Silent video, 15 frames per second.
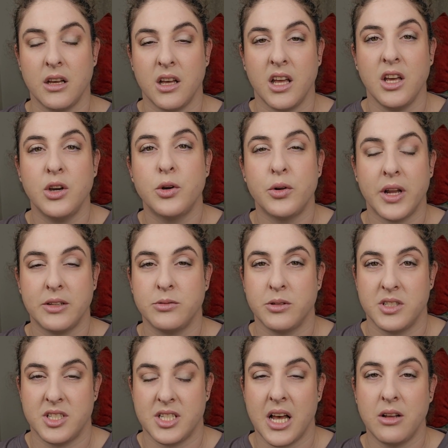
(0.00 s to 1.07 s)
incorrect or it
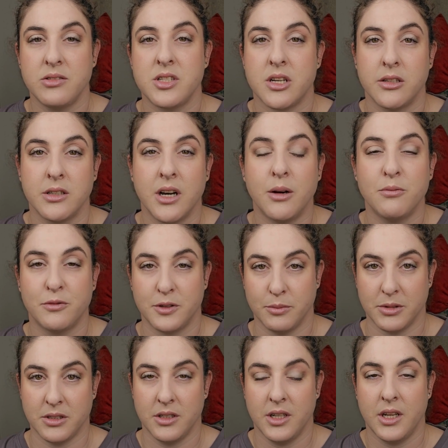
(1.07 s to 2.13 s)
sounds
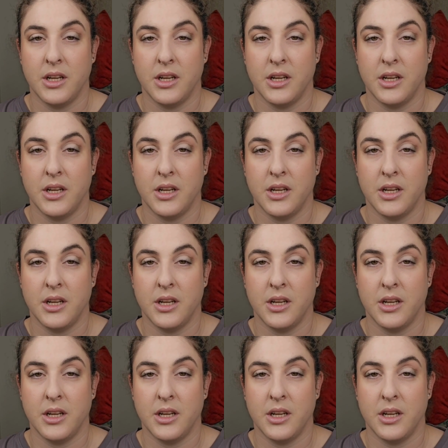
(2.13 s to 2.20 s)
uncomfortable.